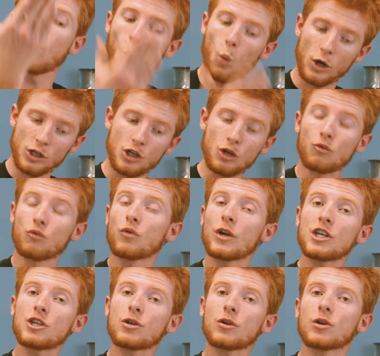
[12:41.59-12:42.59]
Once you
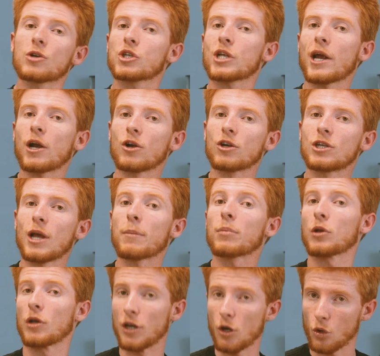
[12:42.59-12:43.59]
reach your desired
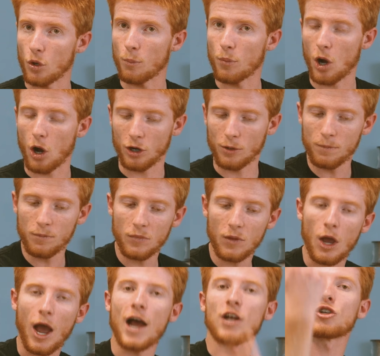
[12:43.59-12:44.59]
depth near the bottom,
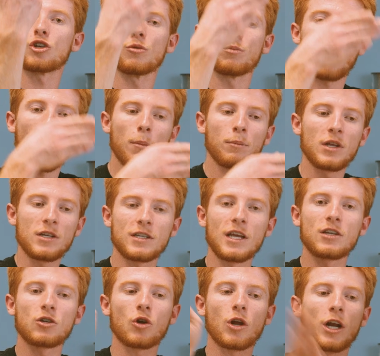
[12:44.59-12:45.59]
as you pop, these
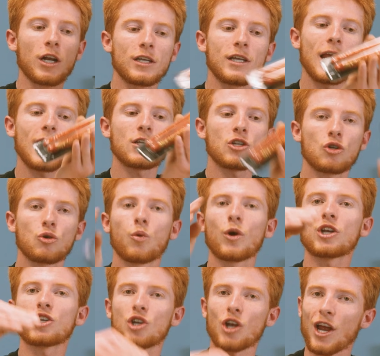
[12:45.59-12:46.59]
things are going to dance,
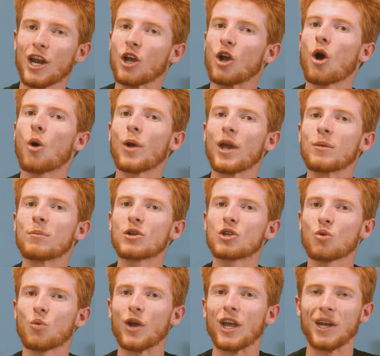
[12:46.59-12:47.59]
twitch, and go in
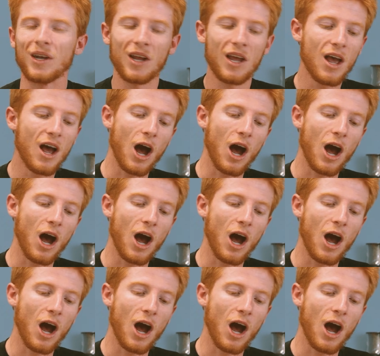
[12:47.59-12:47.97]
between.